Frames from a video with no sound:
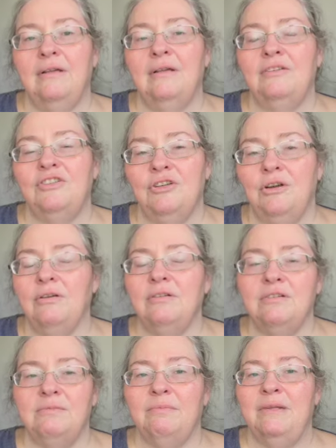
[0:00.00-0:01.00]

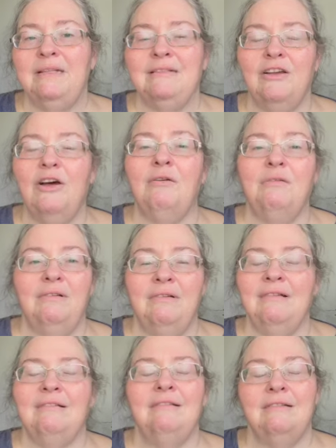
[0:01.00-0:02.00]
Church. It's called
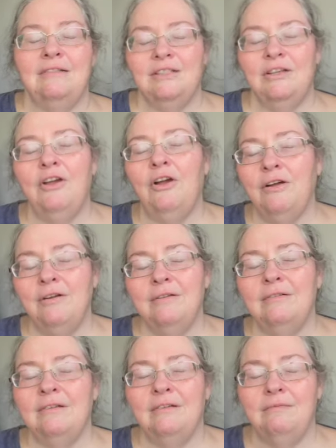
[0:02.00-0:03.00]

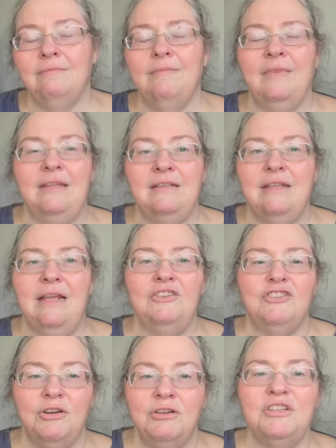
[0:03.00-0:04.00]
Kirk, and
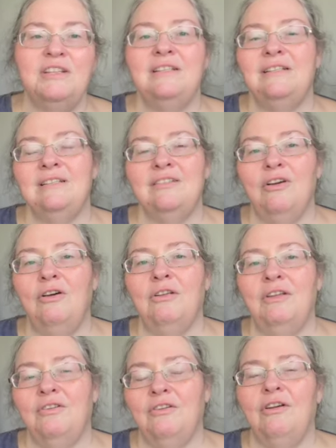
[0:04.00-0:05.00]
churches in
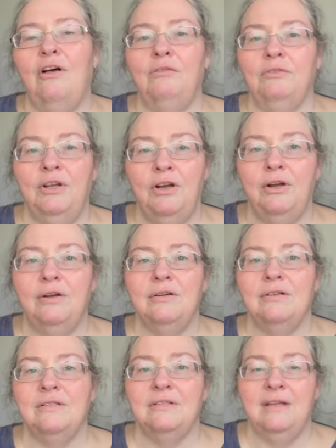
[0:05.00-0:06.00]
Scotland are called
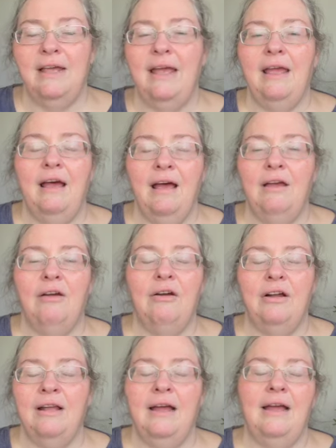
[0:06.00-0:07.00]
Kirks,
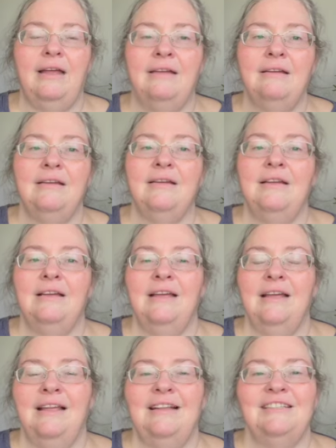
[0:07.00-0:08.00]
K-I-R-K,
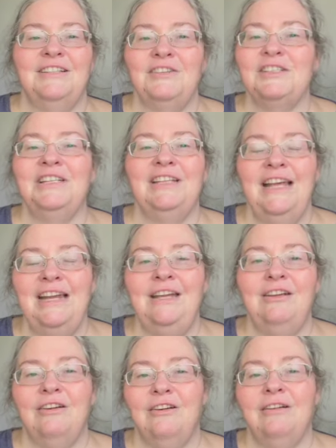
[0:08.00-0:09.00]
and so it's Lady
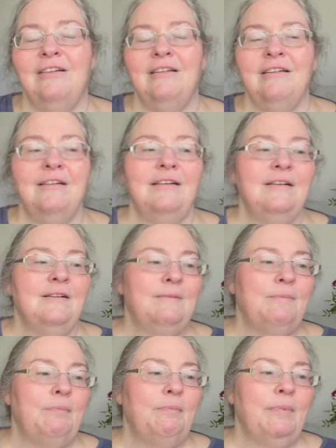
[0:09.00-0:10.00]
Kirk,
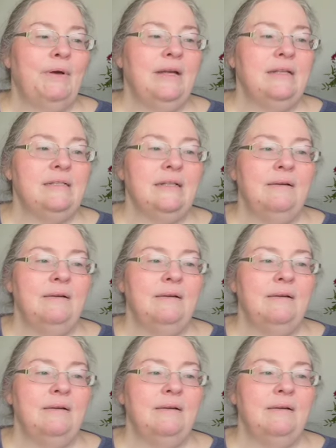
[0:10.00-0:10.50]
but